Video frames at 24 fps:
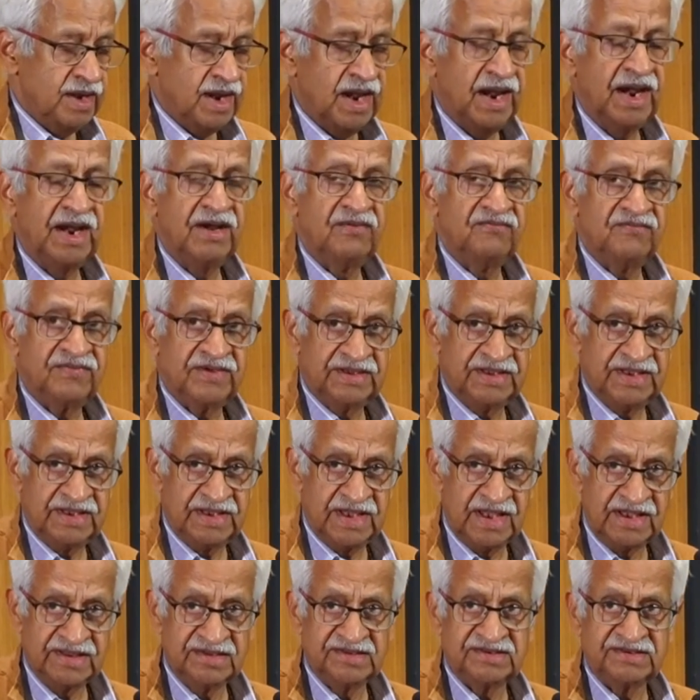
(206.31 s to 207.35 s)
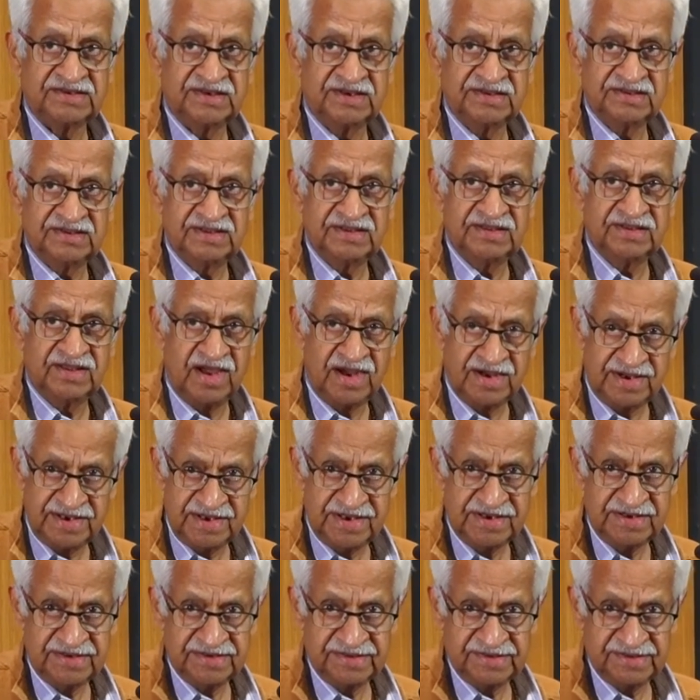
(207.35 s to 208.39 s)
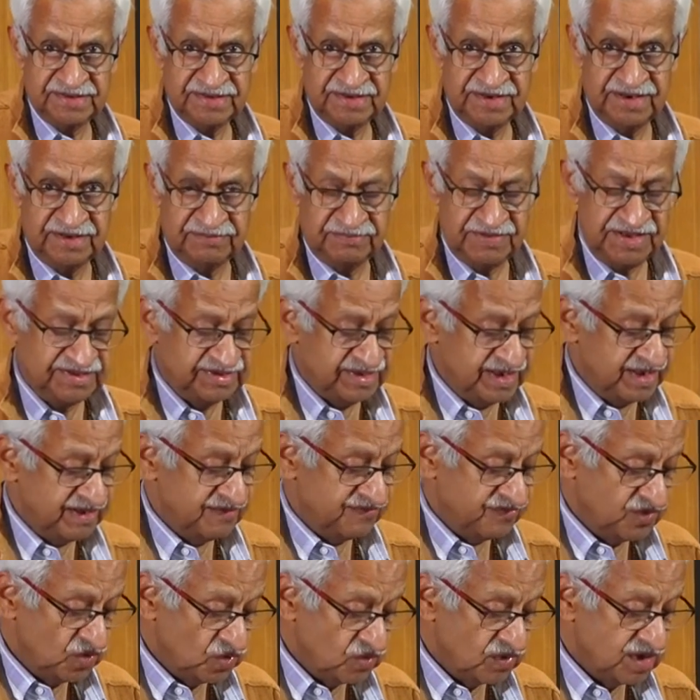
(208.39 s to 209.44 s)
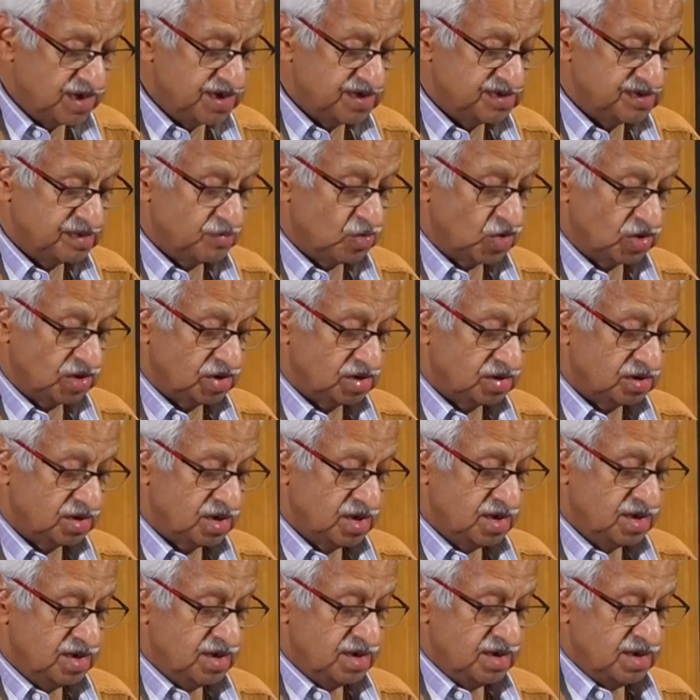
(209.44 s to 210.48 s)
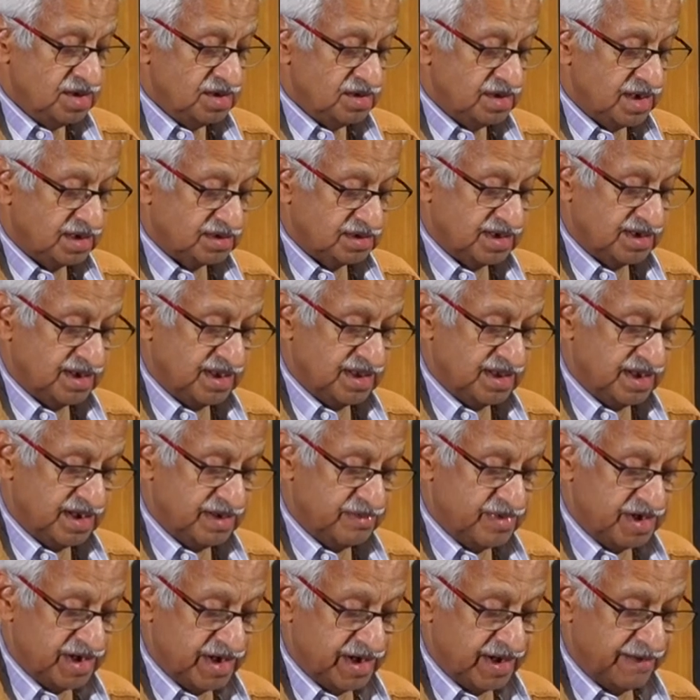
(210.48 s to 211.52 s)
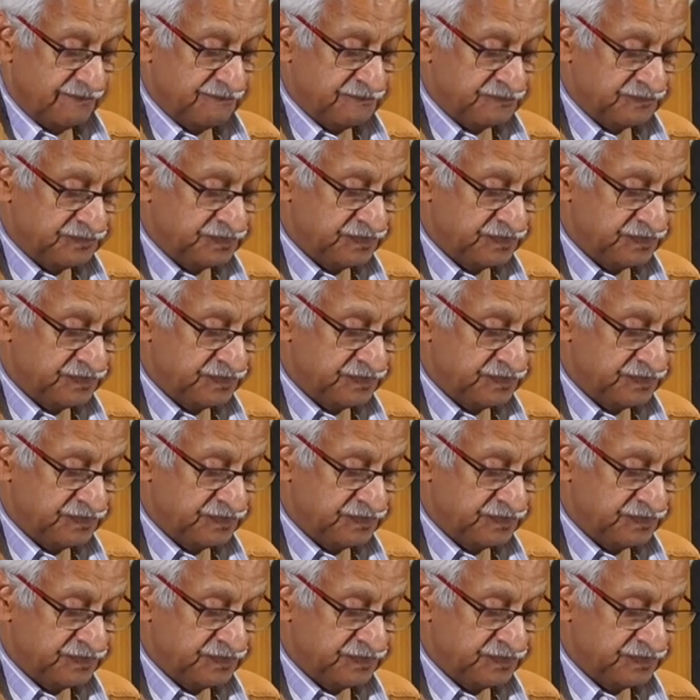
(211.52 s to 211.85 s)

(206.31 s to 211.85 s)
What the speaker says: and for the youngsters in the audience, let me say a few words about Dr. Raja Ramanna.